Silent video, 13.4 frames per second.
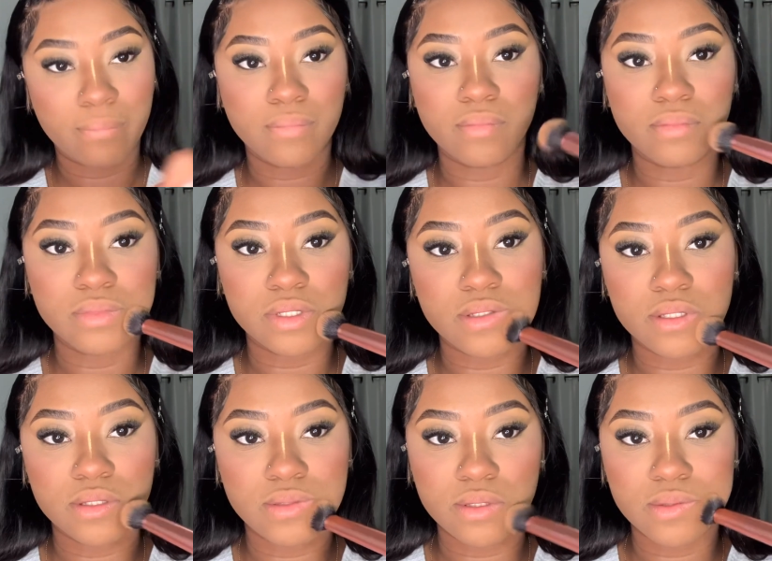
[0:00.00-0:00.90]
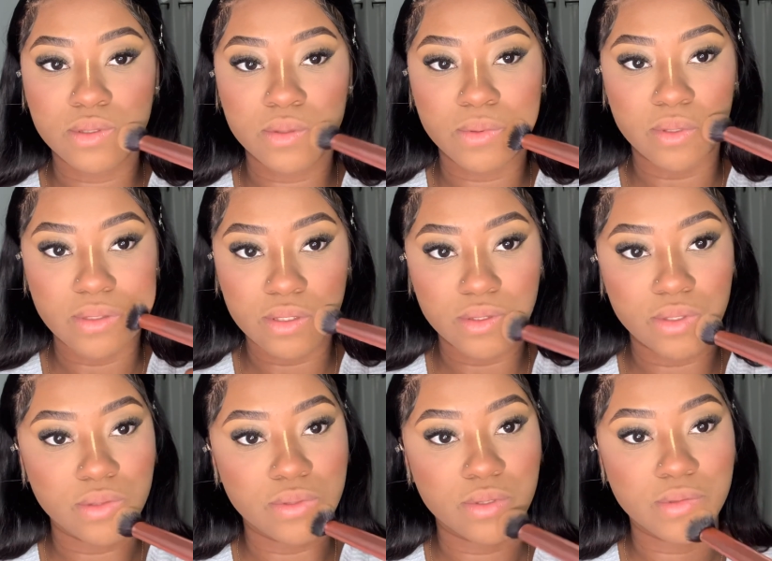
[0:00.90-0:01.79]
I'm just going to
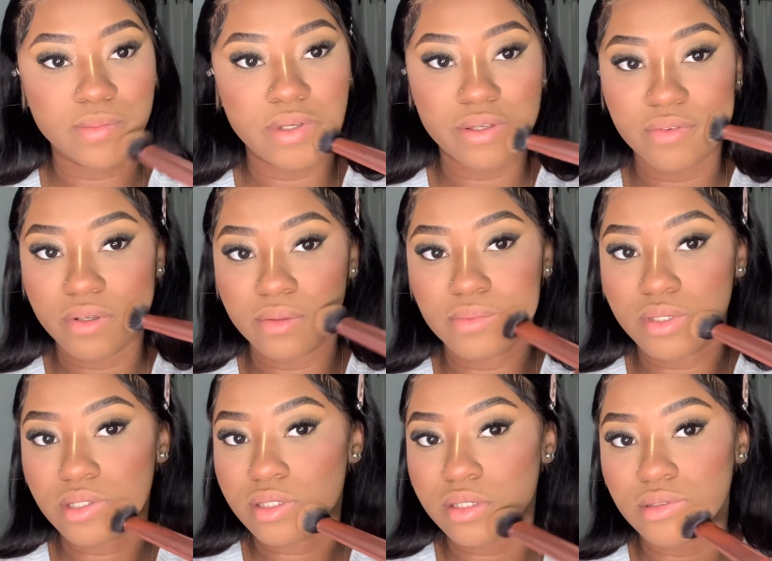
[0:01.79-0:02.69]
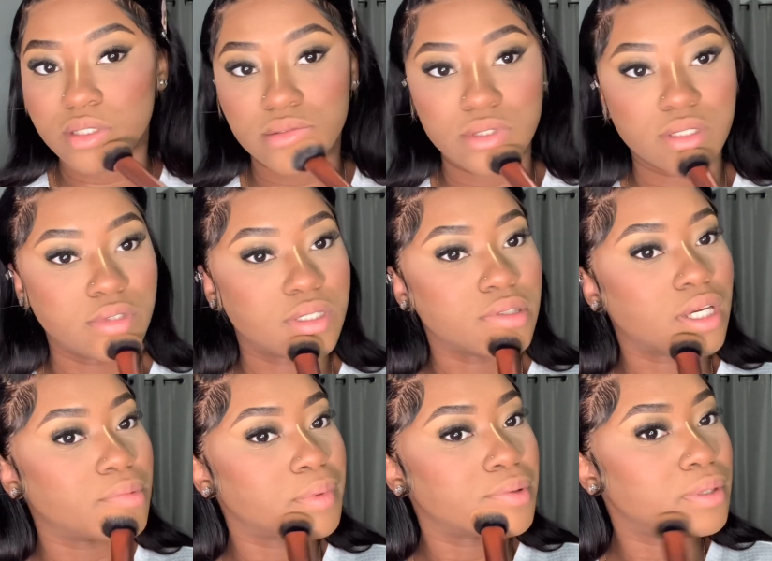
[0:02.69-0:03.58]
use my foundation and just
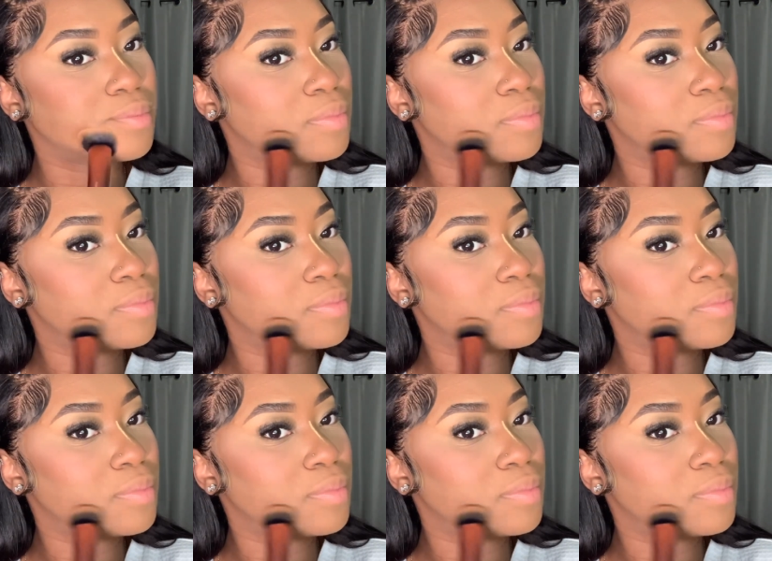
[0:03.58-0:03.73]
tap it.